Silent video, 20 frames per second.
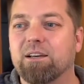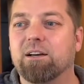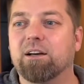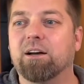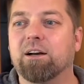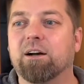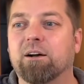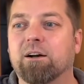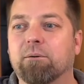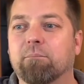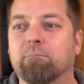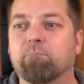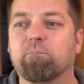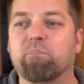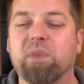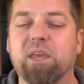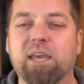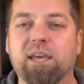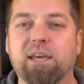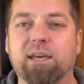
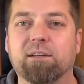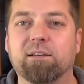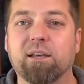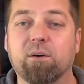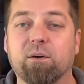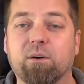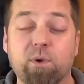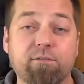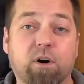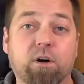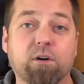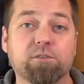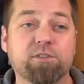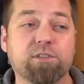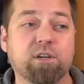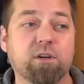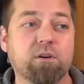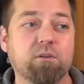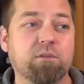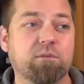And we've
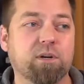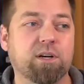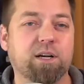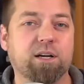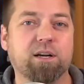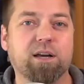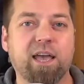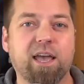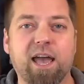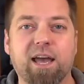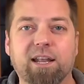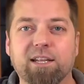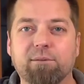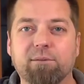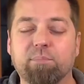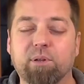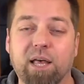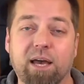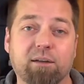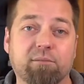also
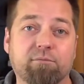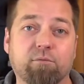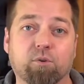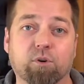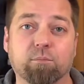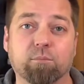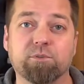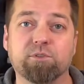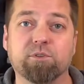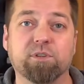added platforms.